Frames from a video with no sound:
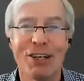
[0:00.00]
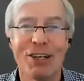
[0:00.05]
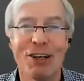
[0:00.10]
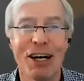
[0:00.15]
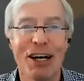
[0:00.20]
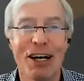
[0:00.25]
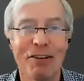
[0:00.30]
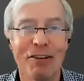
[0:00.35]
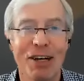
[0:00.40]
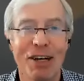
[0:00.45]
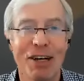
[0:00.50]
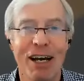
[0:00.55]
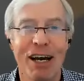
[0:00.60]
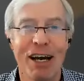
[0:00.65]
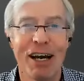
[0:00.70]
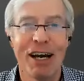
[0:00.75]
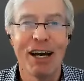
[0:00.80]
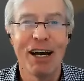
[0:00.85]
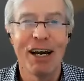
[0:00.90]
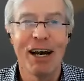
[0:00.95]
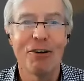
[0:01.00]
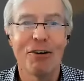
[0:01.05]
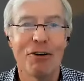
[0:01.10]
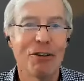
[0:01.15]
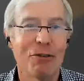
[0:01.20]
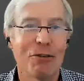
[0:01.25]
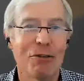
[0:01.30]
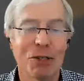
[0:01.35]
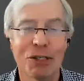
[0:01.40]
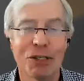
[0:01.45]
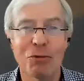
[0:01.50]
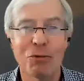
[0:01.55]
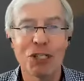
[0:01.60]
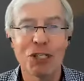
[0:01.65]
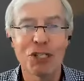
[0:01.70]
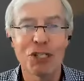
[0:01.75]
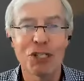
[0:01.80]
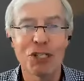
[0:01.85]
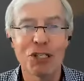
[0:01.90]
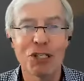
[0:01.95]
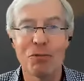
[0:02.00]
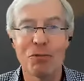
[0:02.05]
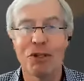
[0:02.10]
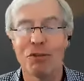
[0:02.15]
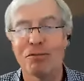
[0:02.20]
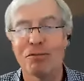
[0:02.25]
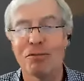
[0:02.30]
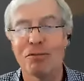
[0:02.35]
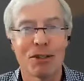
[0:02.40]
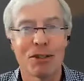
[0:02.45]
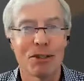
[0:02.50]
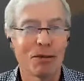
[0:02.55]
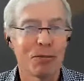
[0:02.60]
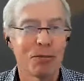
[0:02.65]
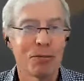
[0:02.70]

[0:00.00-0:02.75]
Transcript: what's the